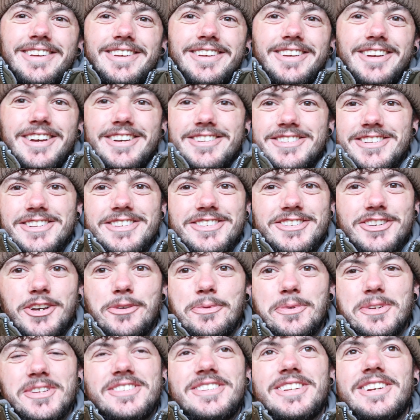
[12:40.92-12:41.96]
guessing
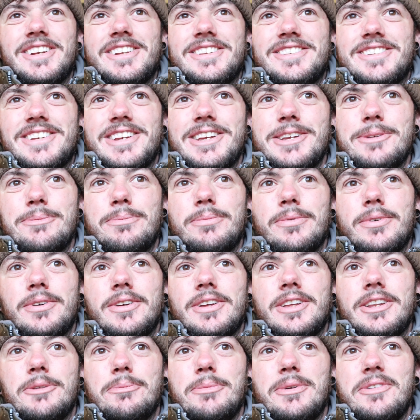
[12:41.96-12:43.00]
someone's still asleep
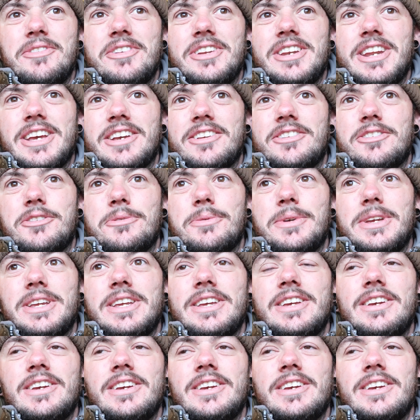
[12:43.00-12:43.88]
in the bivvy next to me.